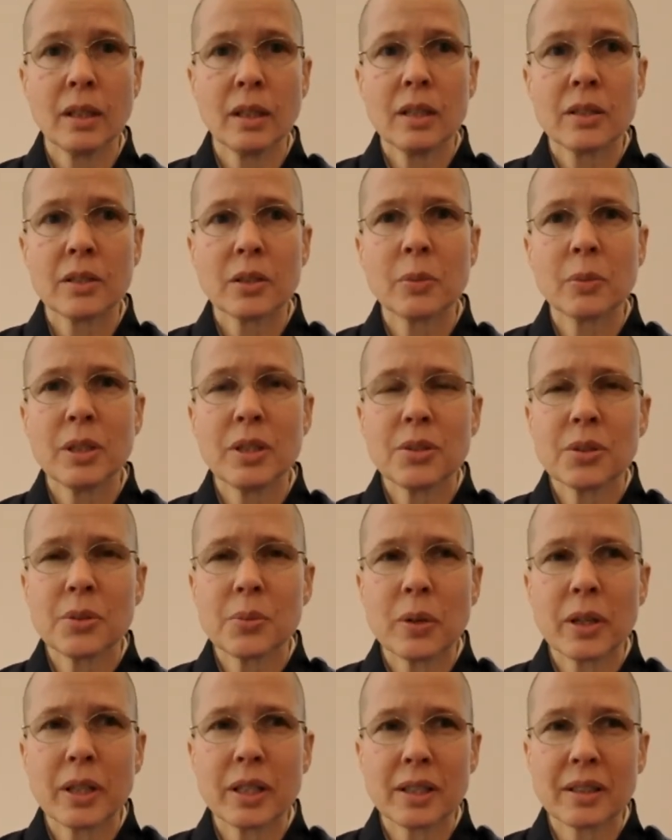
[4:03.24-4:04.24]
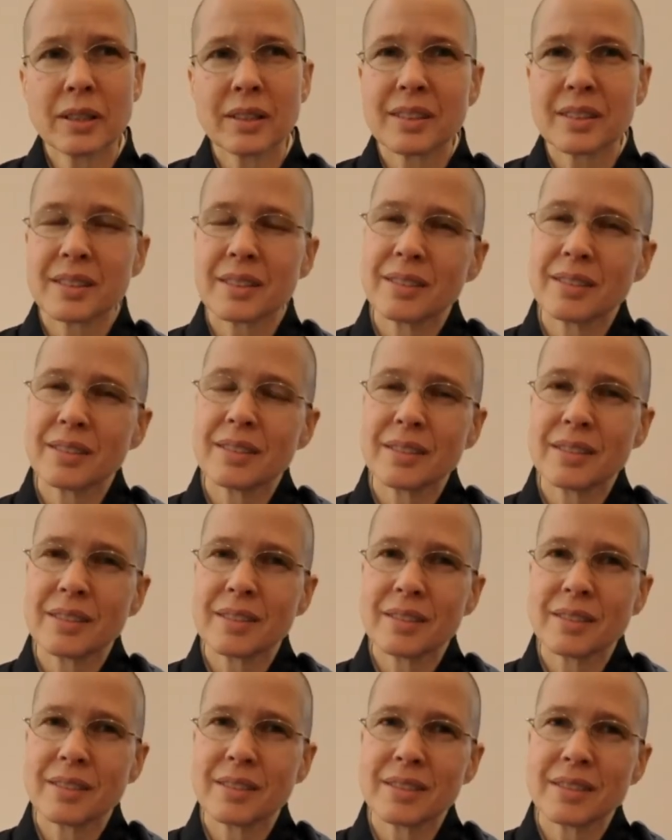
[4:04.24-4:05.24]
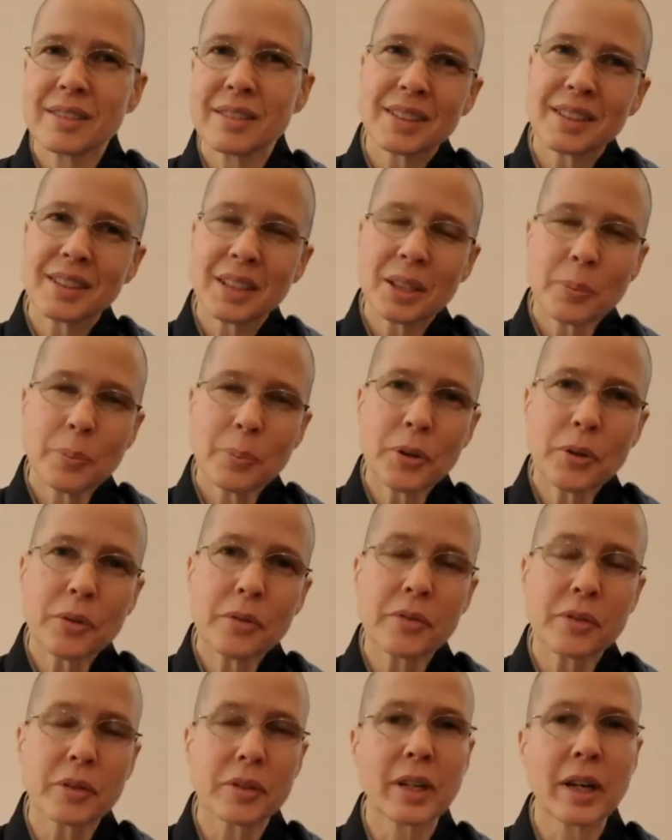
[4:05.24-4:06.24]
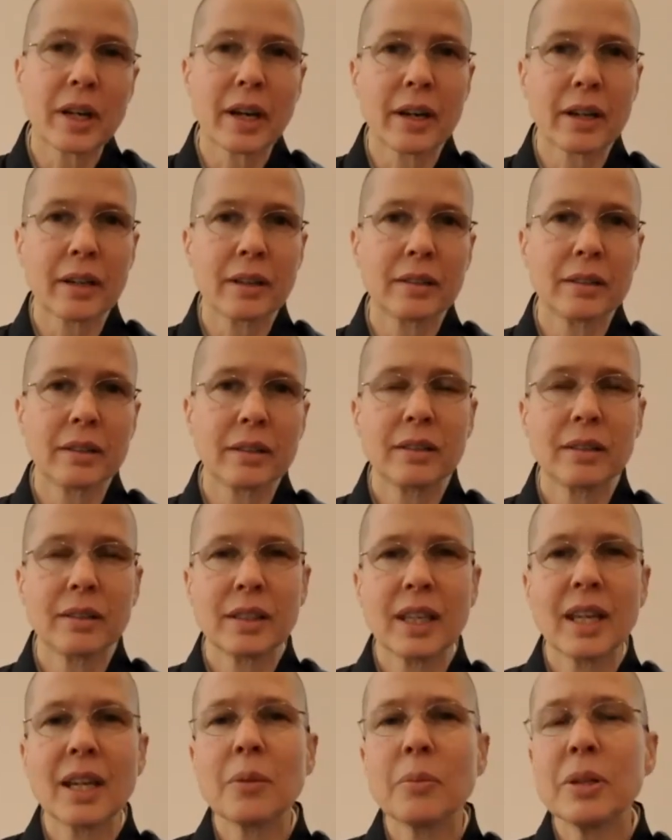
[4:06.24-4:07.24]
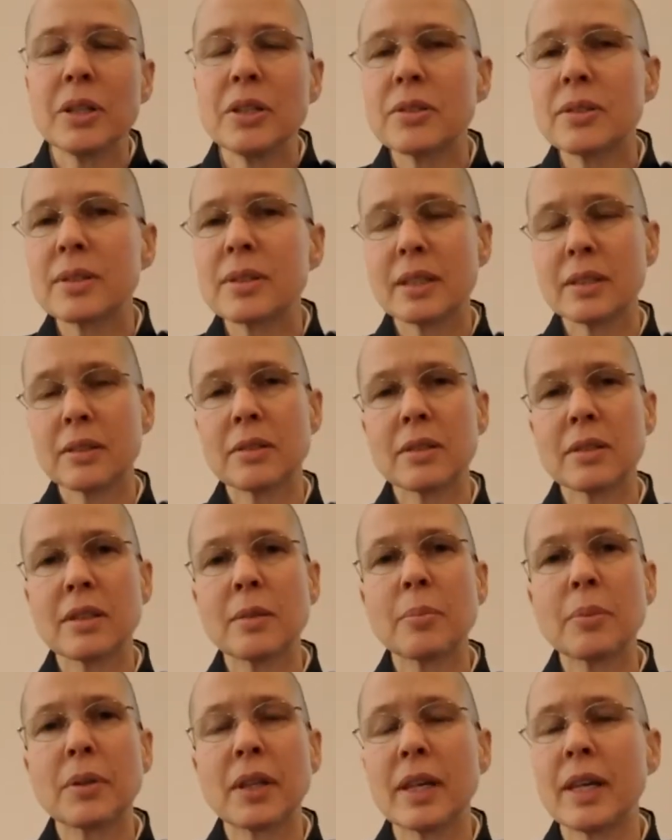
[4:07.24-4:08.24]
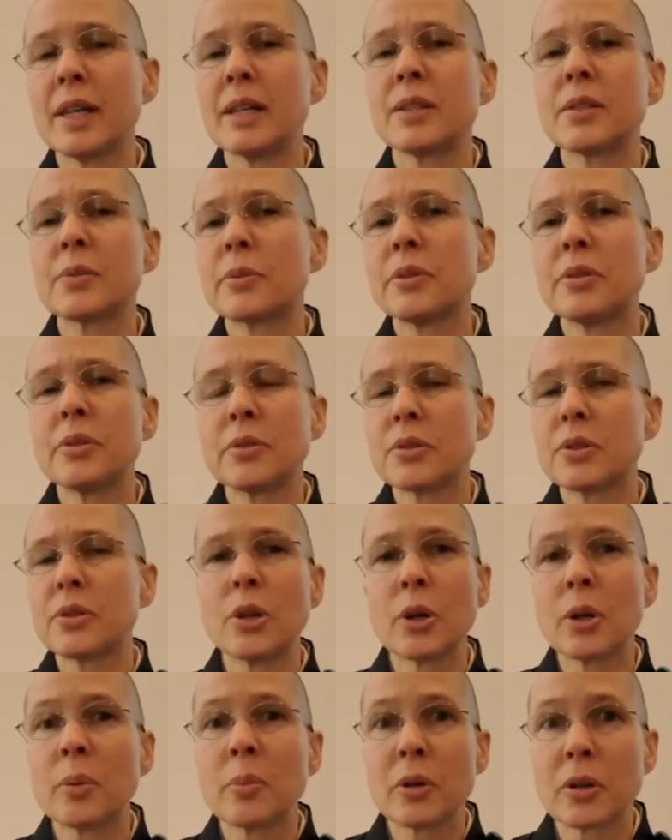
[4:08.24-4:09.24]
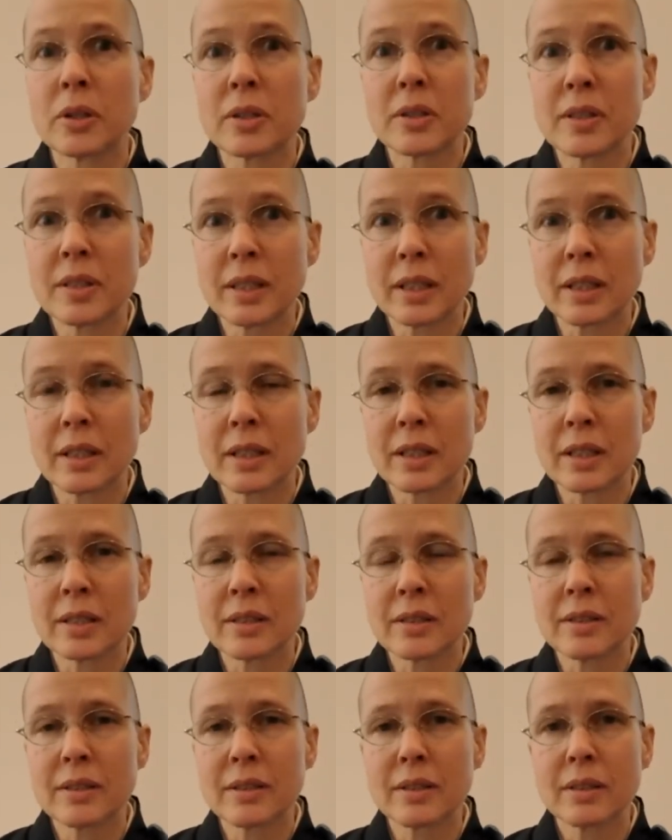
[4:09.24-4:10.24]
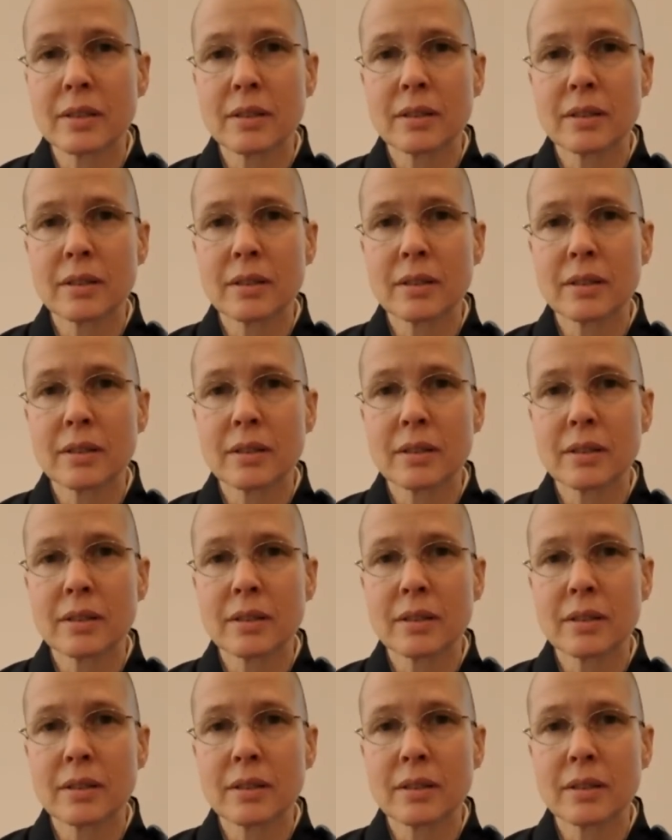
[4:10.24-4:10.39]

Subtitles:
So we just want to skip over that. Can't we just get to the place where there's no more sickness?